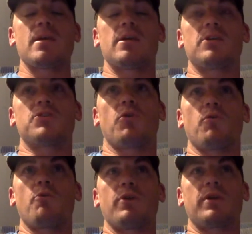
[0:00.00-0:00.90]
And so
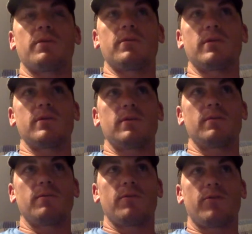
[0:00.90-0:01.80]
when we can
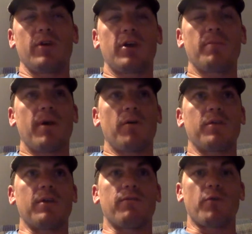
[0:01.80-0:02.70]
think about
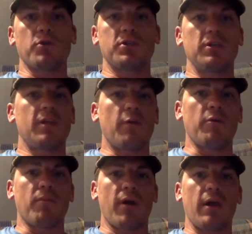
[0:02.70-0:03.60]
the adversity that
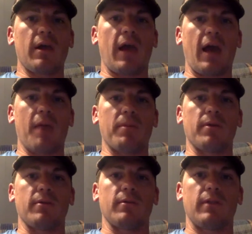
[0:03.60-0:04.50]
might
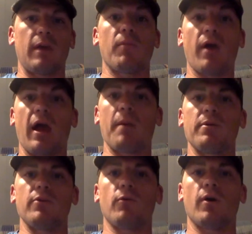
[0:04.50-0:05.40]

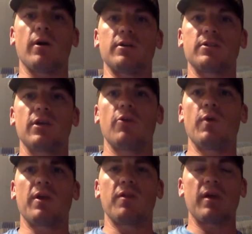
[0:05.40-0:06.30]
happen to us, we
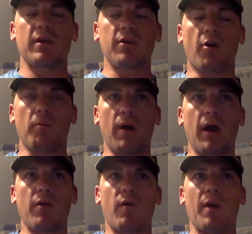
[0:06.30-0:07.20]
can then get our
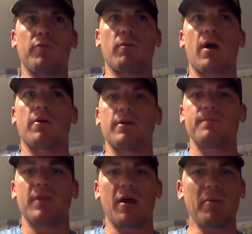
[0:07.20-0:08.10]
mind wrapped around it.
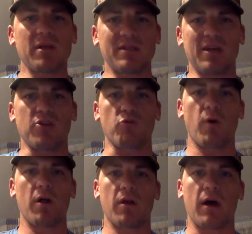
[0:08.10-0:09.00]
And I'm not saying
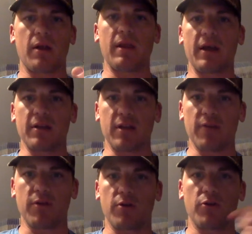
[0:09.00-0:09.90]
dwell on
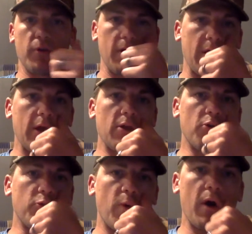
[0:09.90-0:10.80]
negativity or
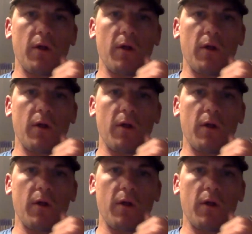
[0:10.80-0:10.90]
dwell